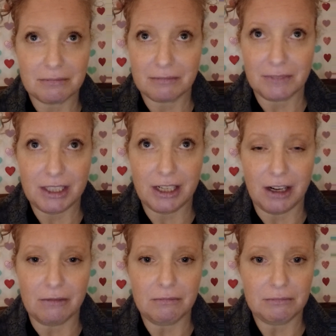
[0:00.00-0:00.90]
you
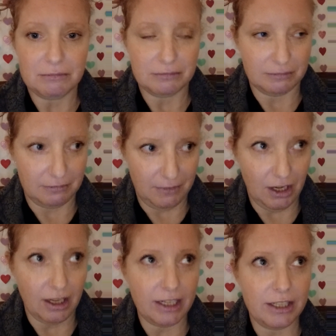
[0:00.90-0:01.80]
know,
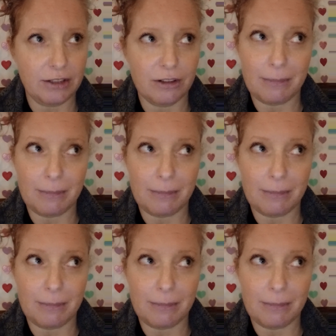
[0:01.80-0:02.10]
nod to them.